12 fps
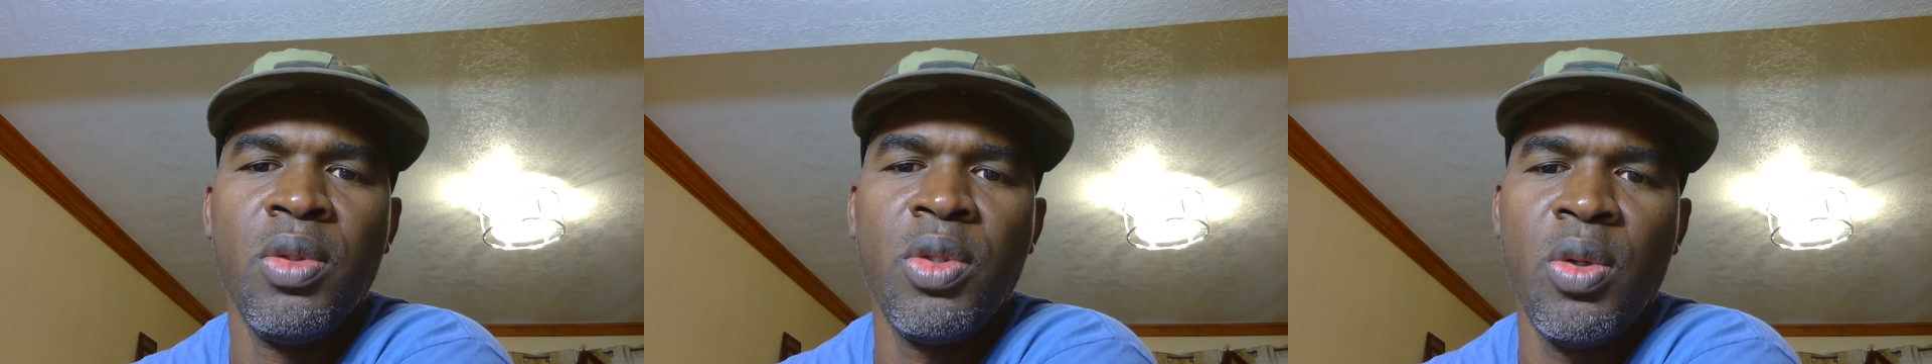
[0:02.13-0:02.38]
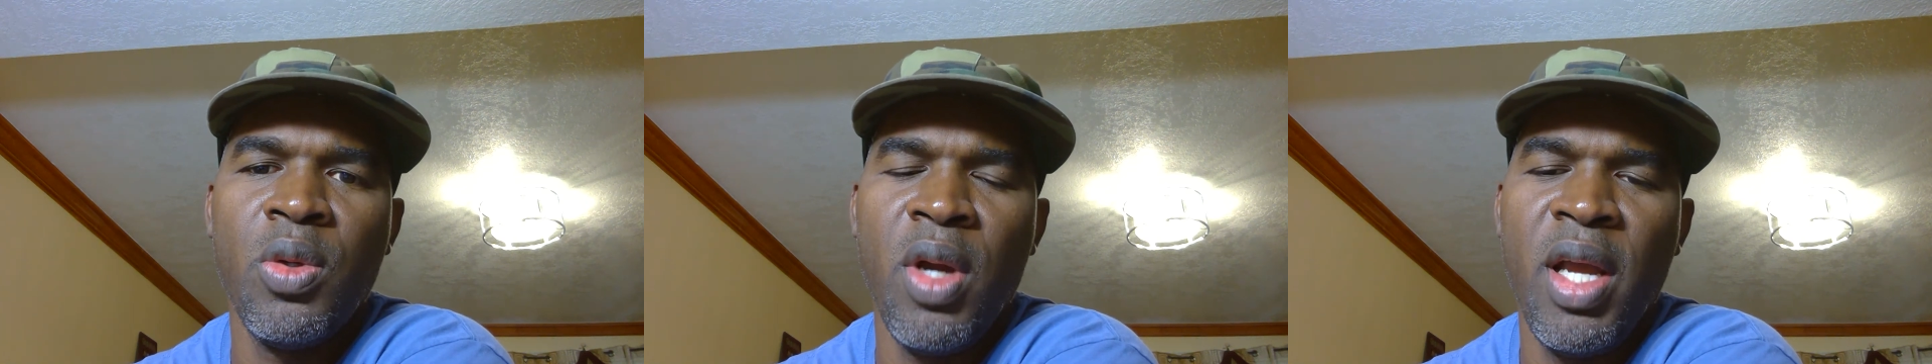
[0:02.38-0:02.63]

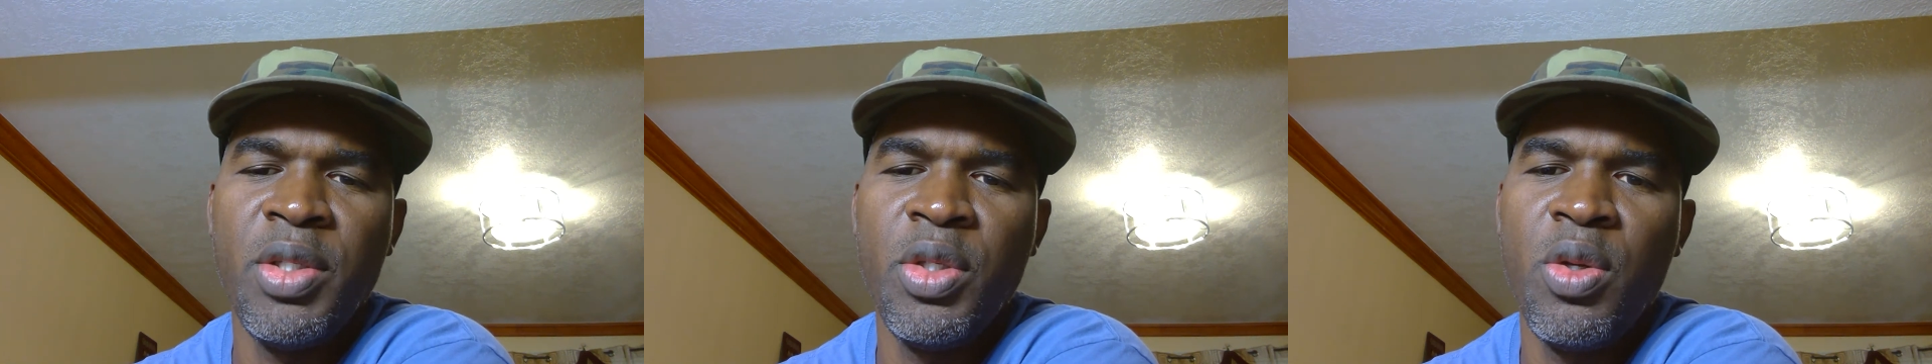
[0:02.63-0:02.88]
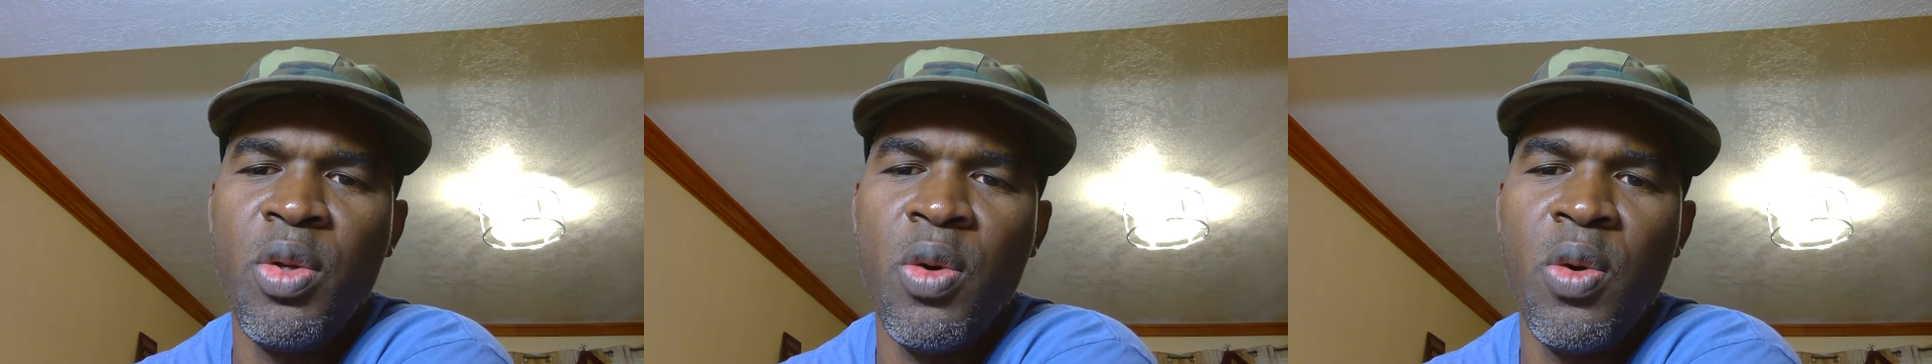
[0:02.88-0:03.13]
So as
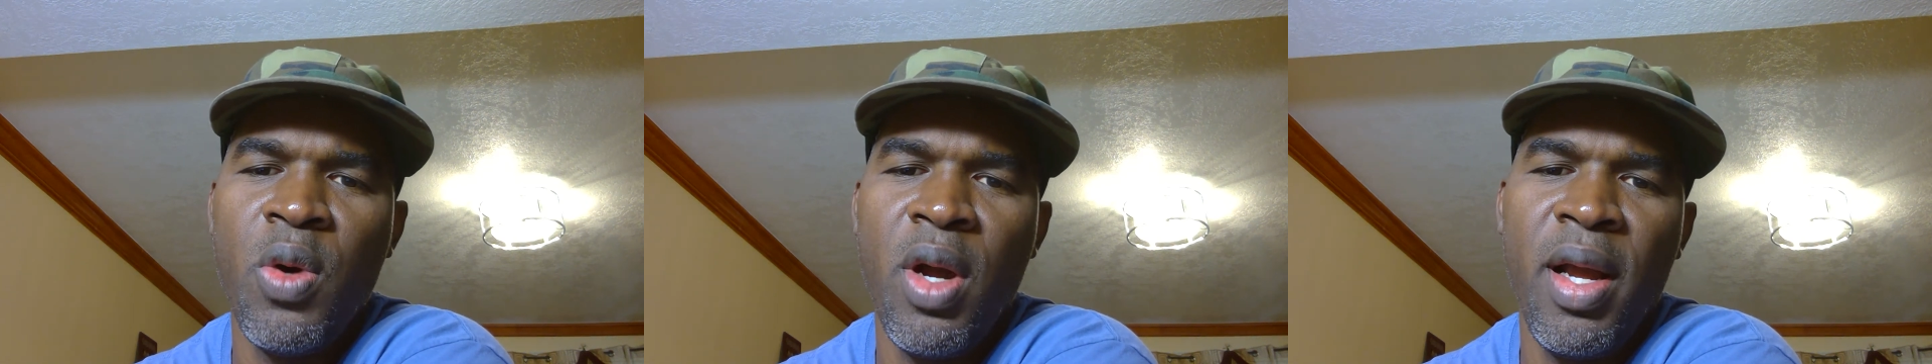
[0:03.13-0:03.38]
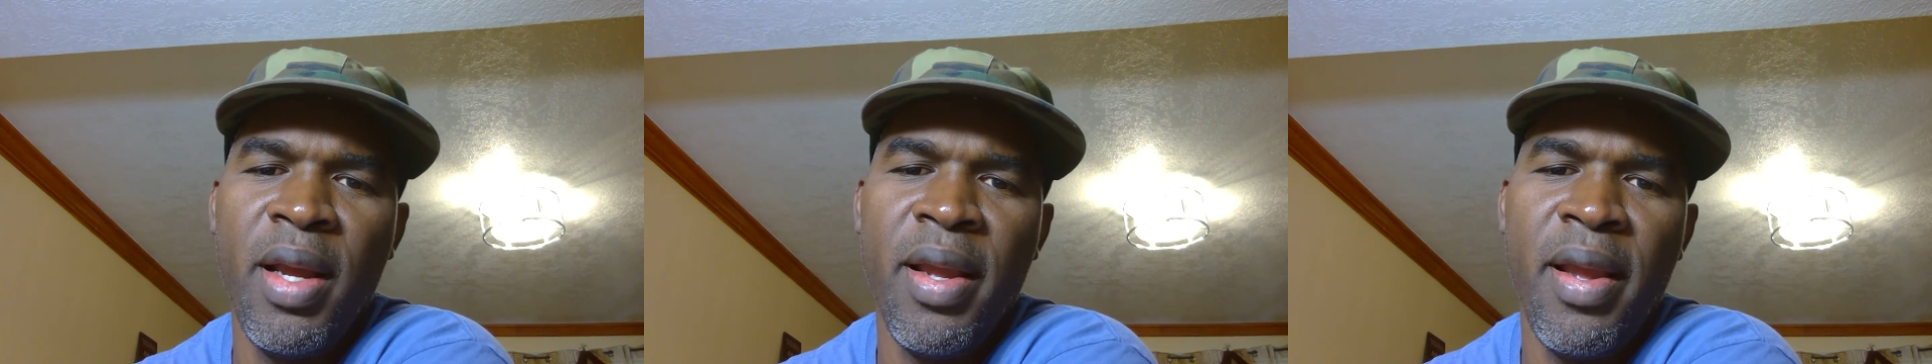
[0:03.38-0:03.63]
you know,
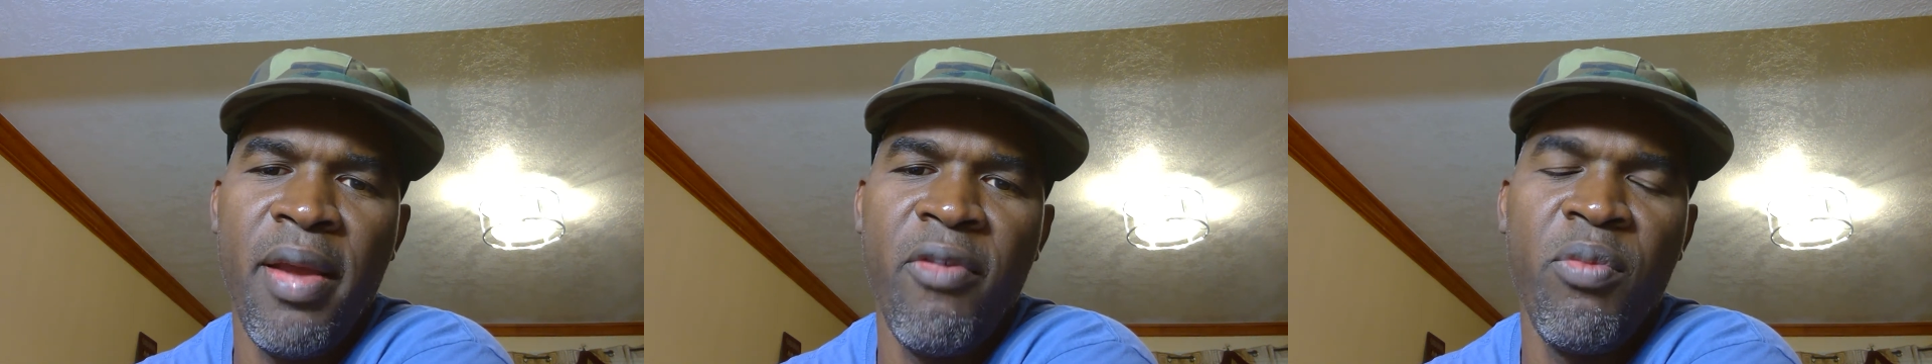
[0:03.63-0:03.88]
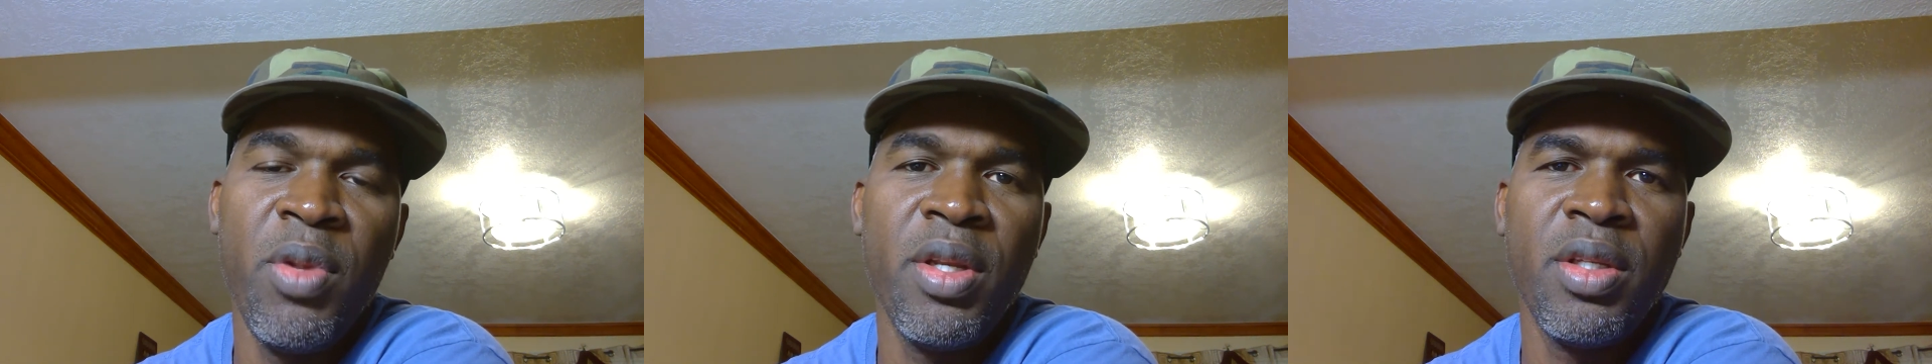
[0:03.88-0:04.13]
I
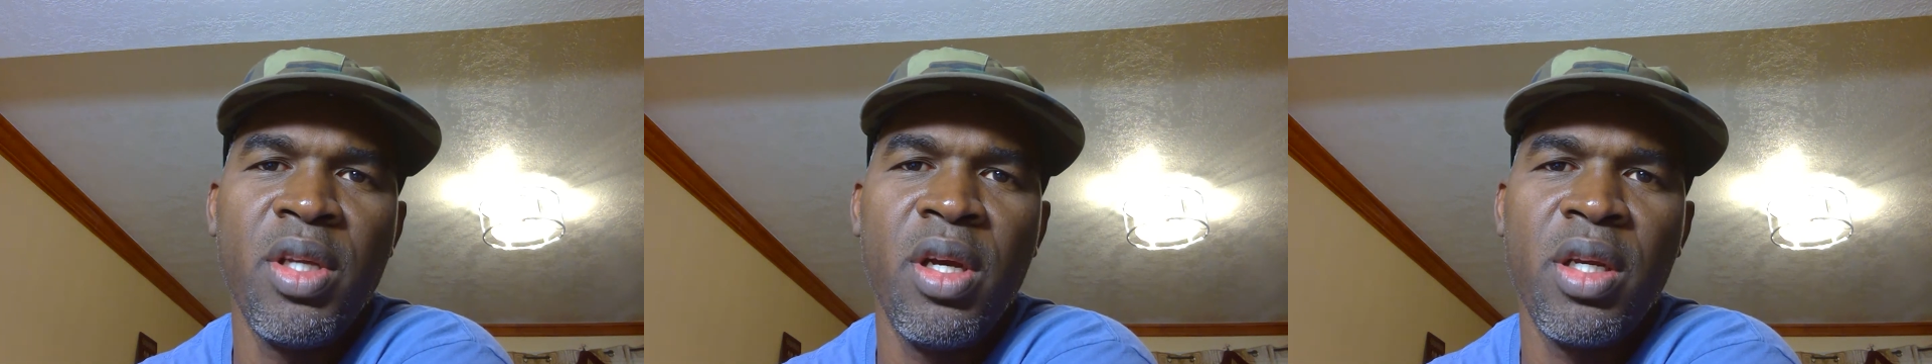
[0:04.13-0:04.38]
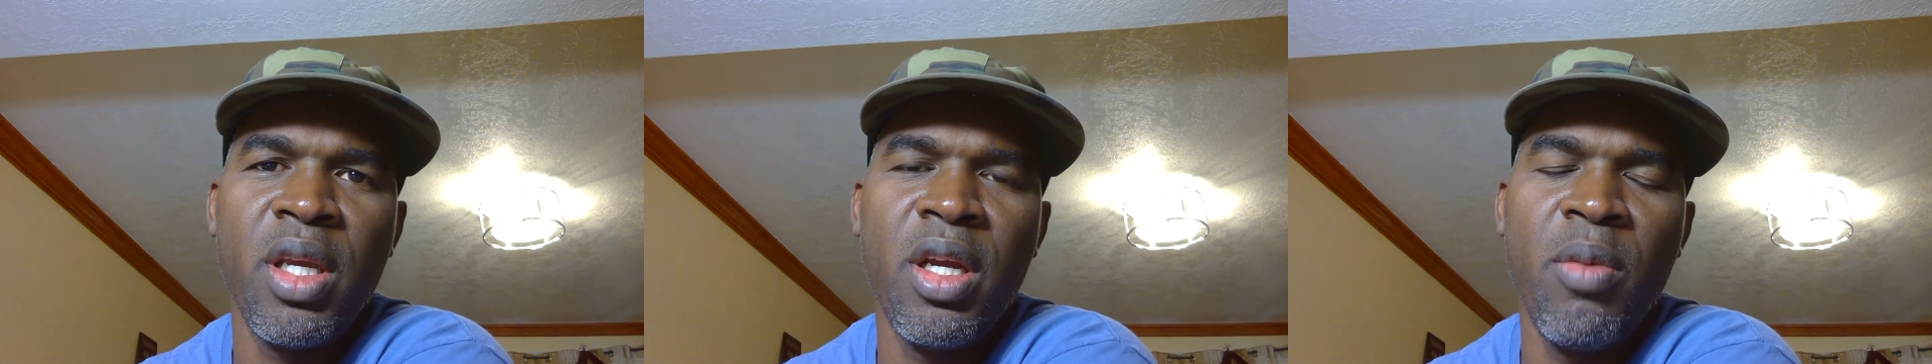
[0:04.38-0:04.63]
have been
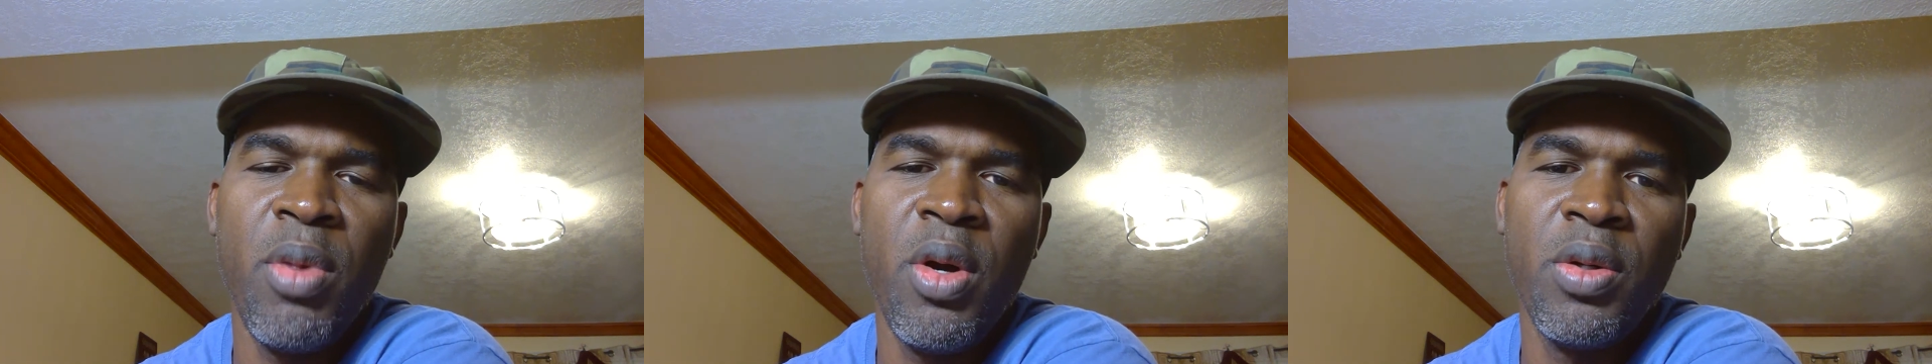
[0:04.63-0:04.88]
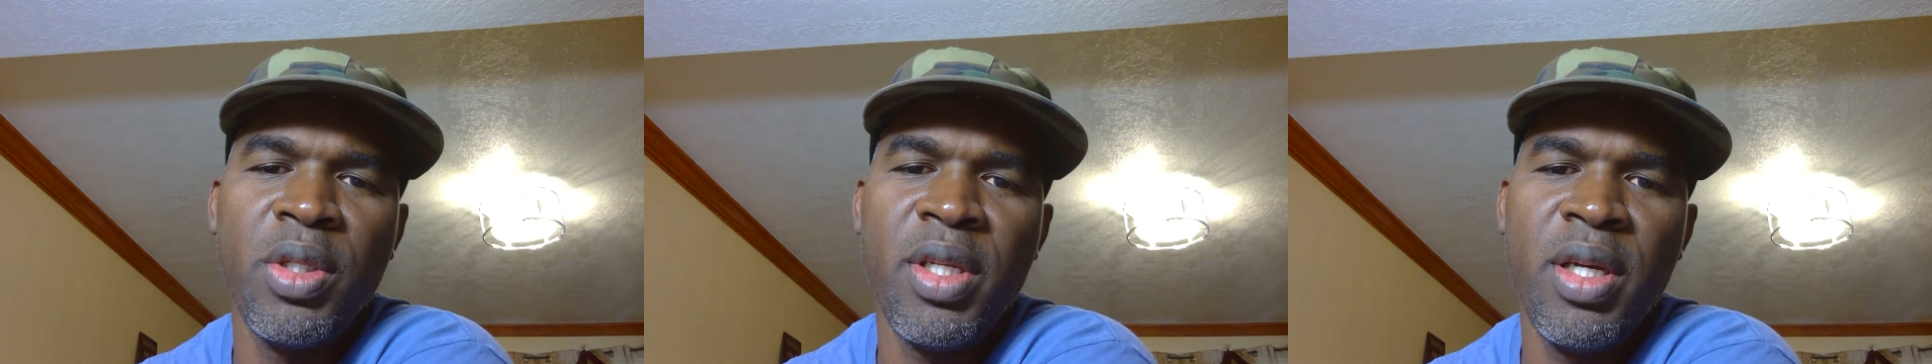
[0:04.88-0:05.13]
talking
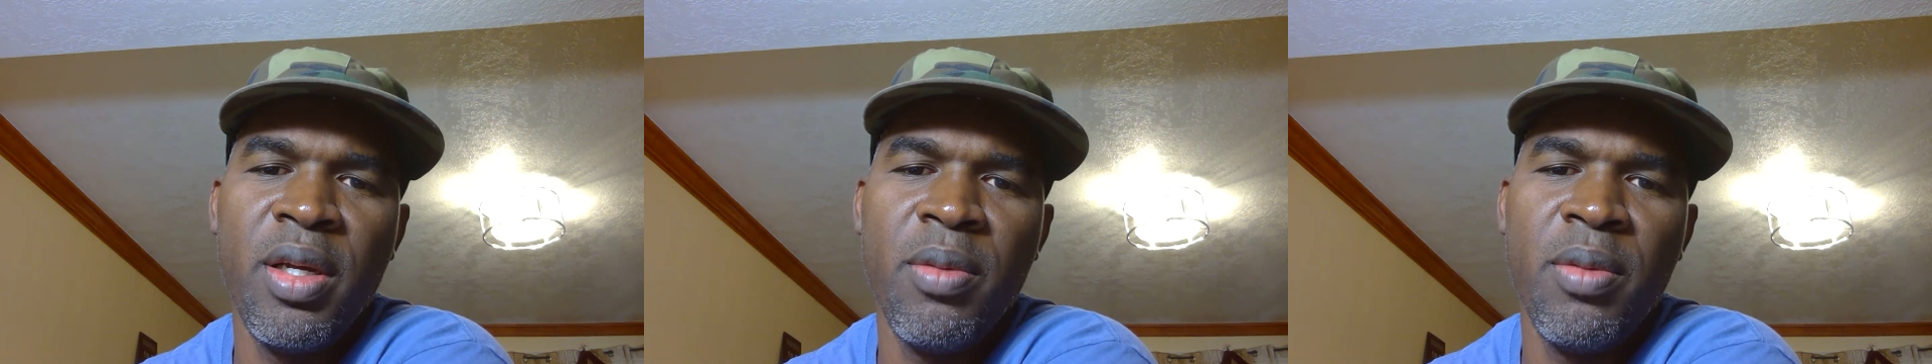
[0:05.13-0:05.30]
about